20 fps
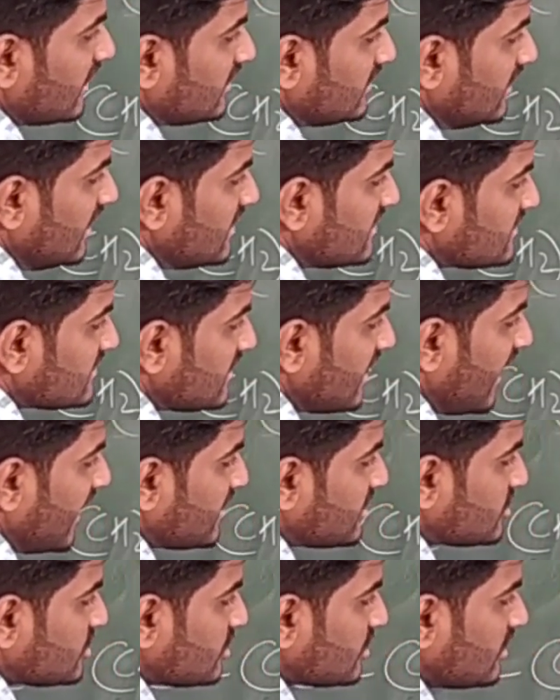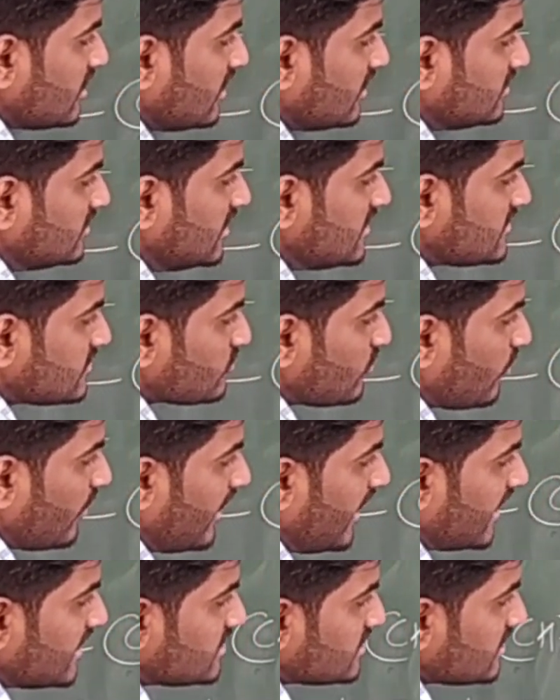This H, this
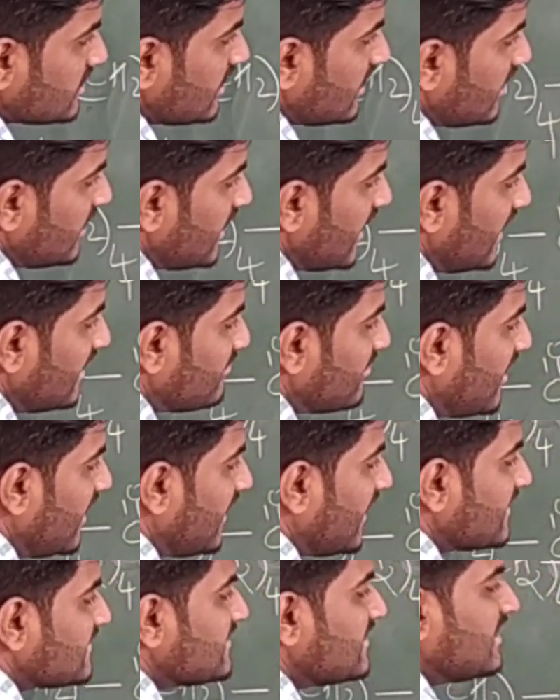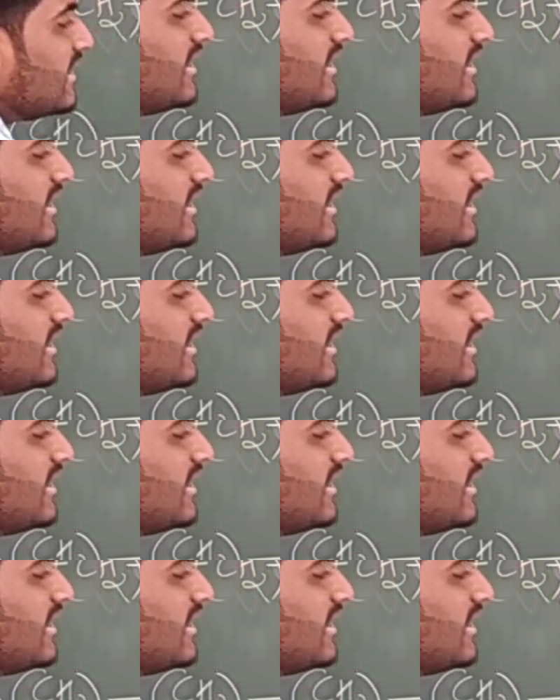OH eliminate as a